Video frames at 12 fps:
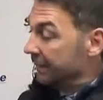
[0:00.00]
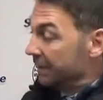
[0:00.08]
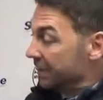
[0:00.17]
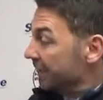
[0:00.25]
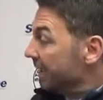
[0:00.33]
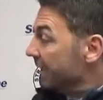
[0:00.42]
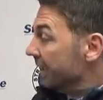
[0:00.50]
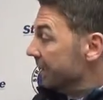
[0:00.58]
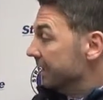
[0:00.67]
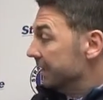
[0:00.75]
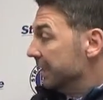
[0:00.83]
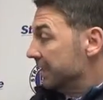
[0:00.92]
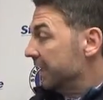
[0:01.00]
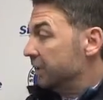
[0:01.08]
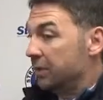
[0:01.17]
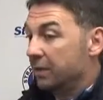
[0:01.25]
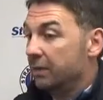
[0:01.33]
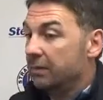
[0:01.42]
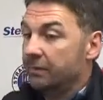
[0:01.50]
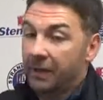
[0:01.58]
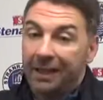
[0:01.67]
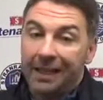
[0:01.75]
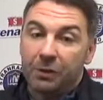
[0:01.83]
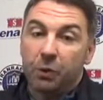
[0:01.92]
Listen, I said for
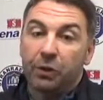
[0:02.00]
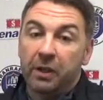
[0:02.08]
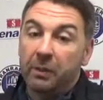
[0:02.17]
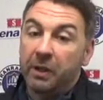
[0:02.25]
the last 2 or 3